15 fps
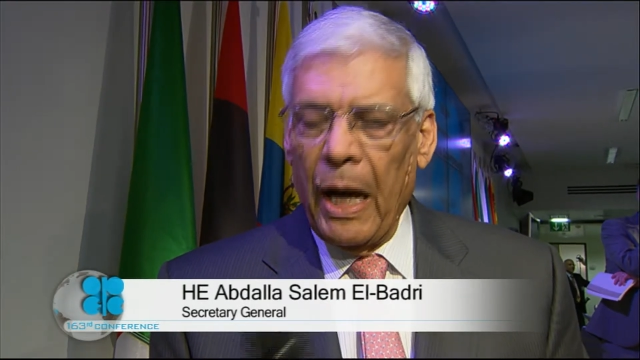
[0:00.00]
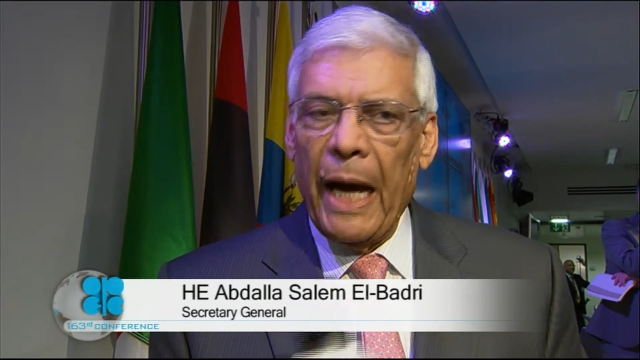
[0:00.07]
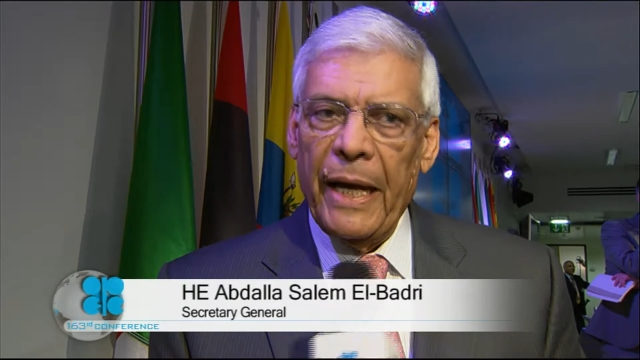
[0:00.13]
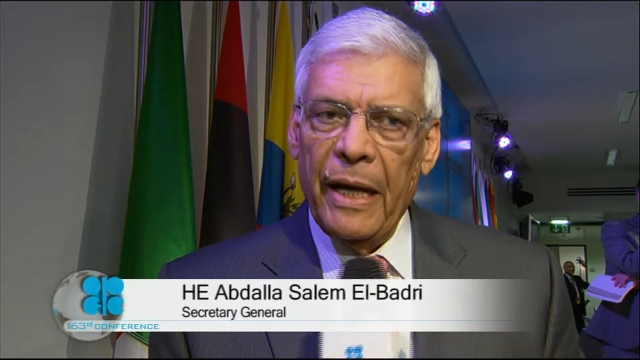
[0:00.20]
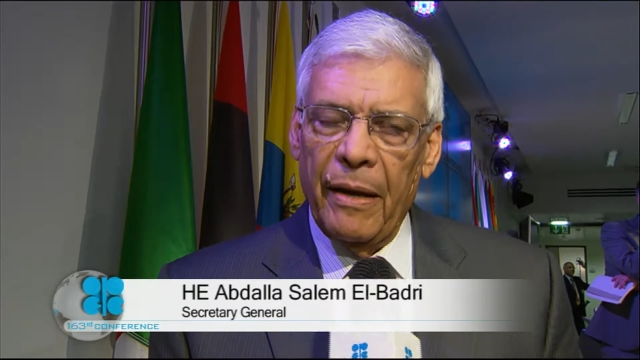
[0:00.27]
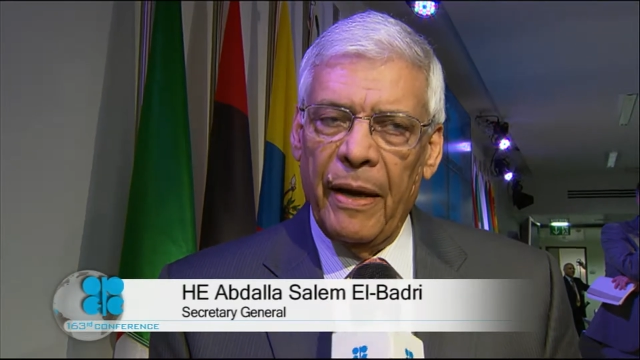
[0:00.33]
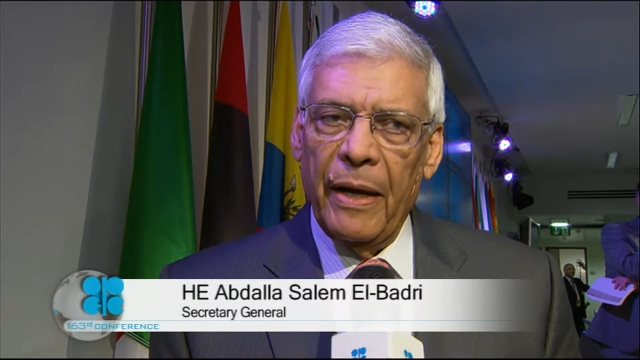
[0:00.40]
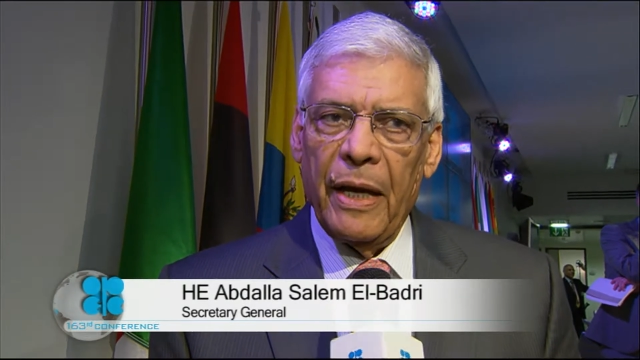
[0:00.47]
I
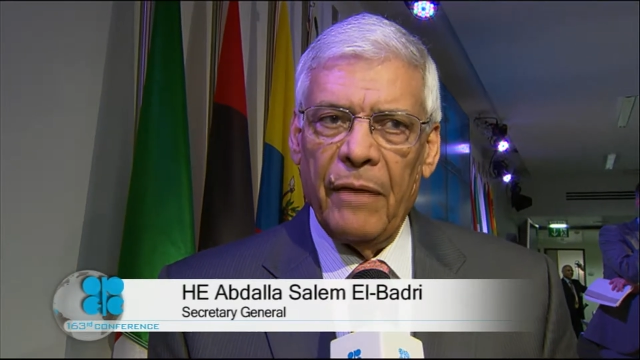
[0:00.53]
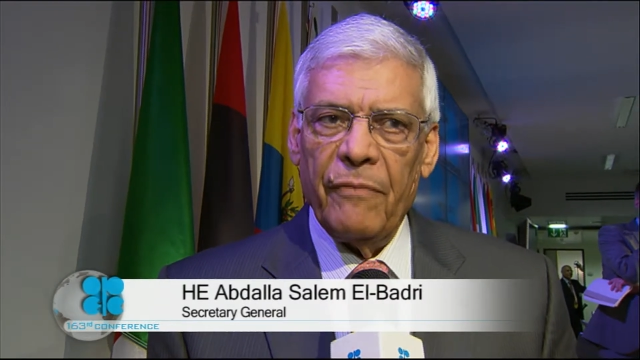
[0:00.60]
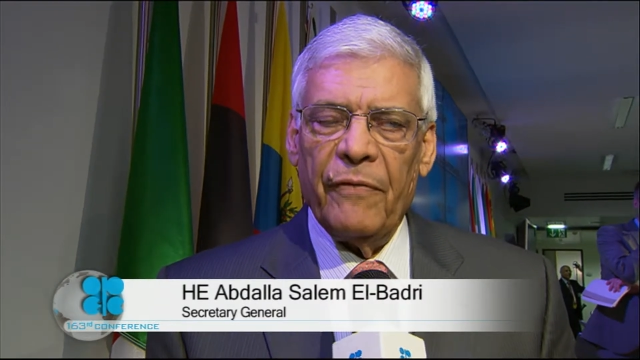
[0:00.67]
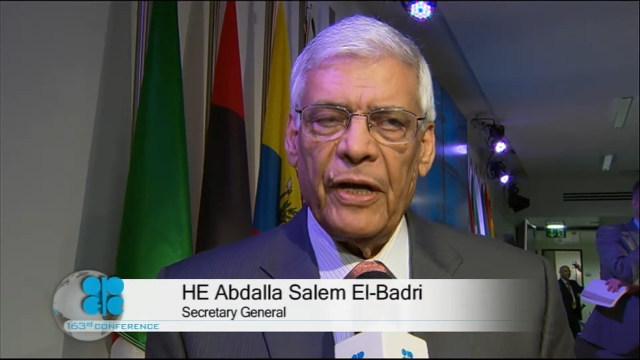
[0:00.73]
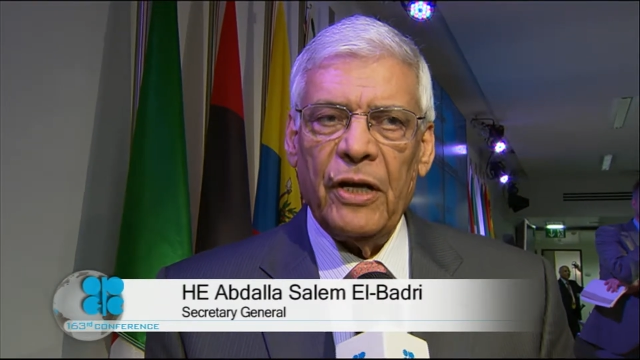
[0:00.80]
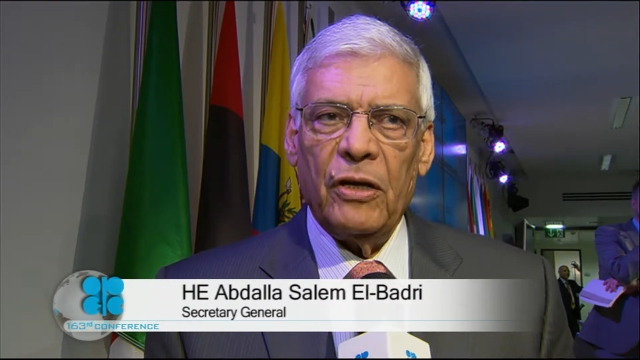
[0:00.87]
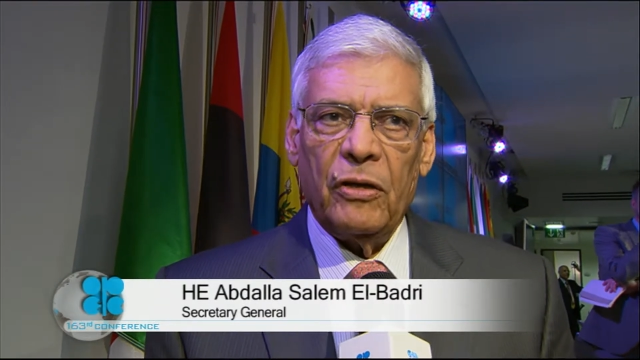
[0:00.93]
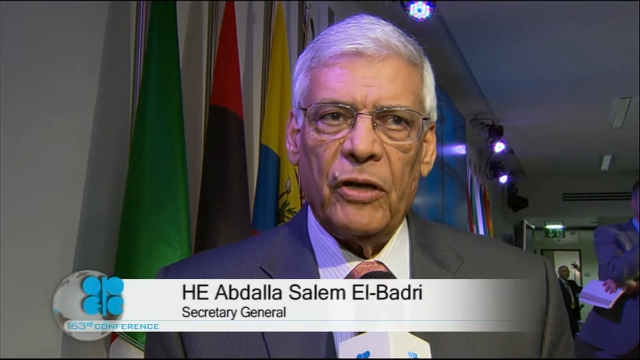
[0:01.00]
am
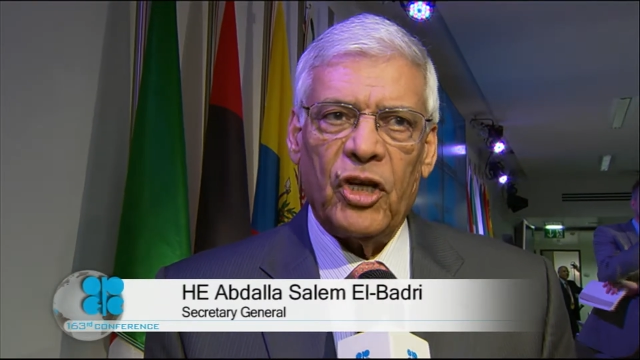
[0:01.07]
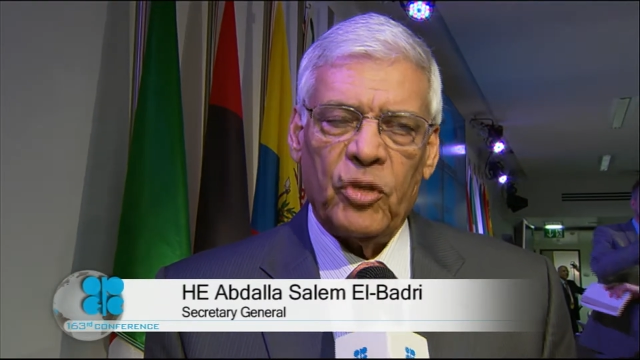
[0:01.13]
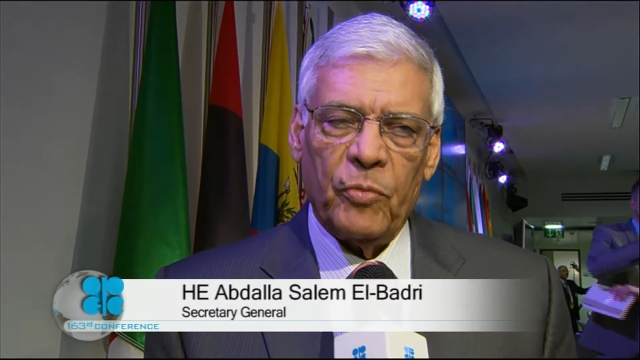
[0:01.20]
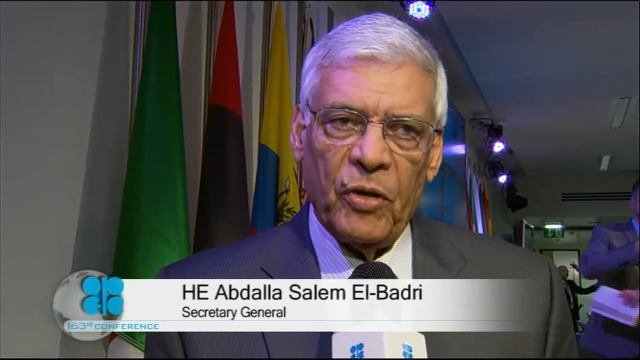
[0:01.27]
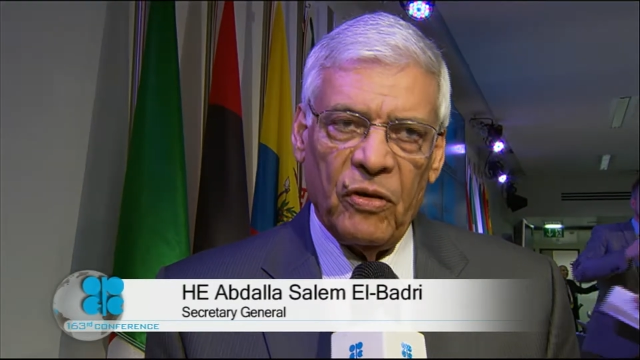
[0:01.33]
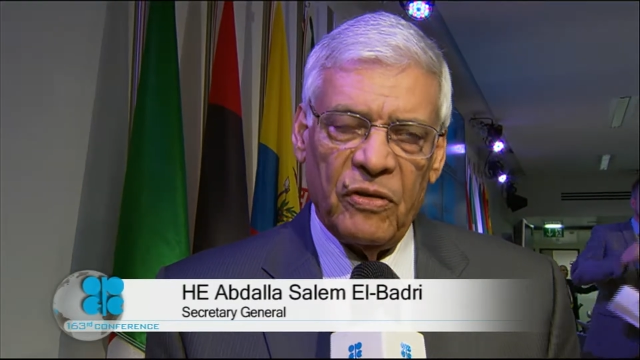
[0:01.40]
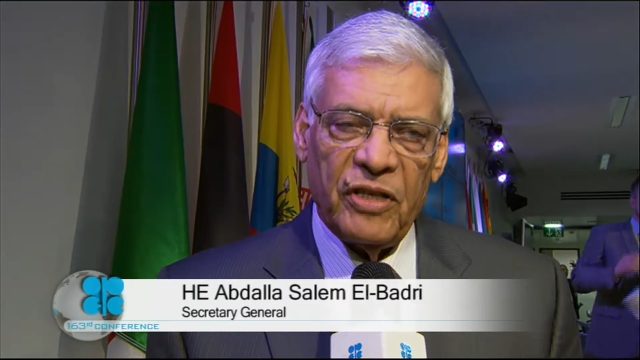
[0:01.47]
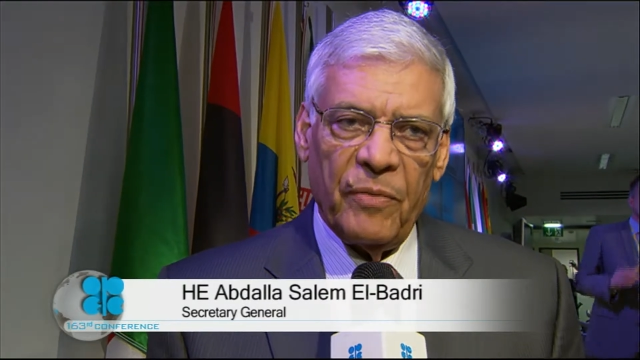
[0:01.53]
very encouraged
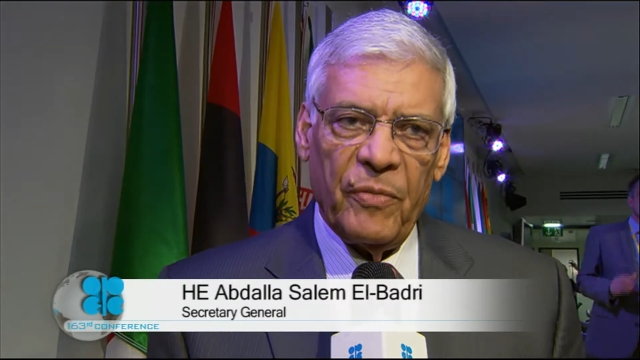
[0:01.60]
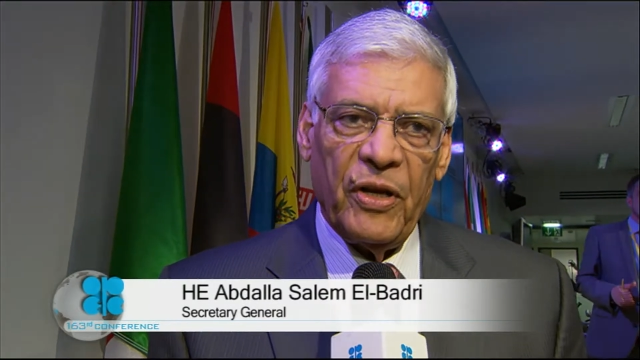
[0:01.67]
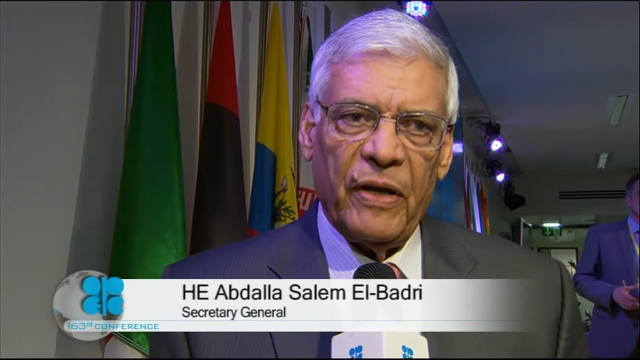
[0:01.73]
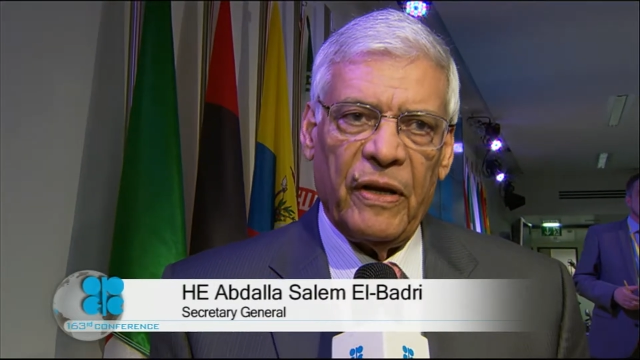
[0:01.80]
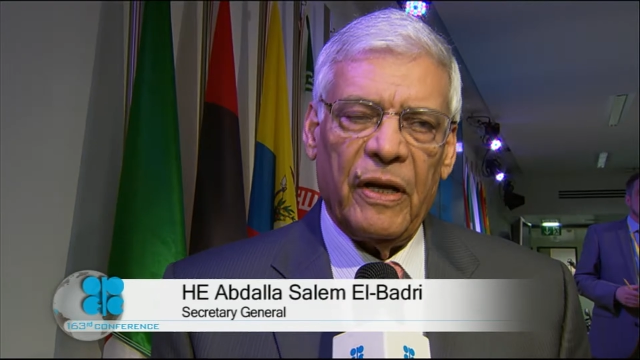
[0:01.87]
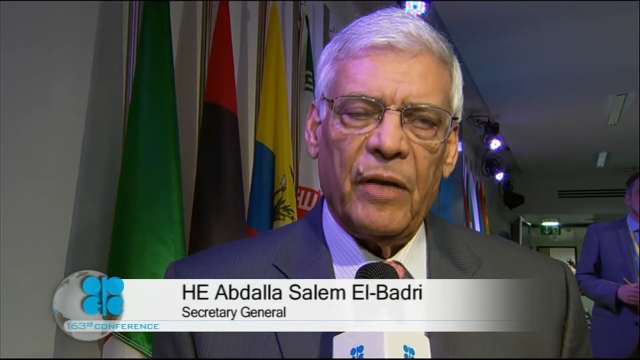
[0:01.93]
because the American